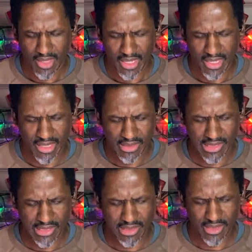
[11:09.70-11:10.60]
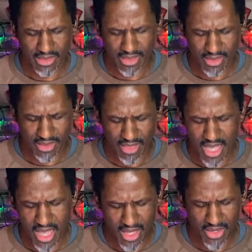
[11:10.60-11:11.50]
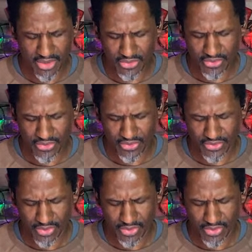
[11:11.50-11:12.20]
And since this is live,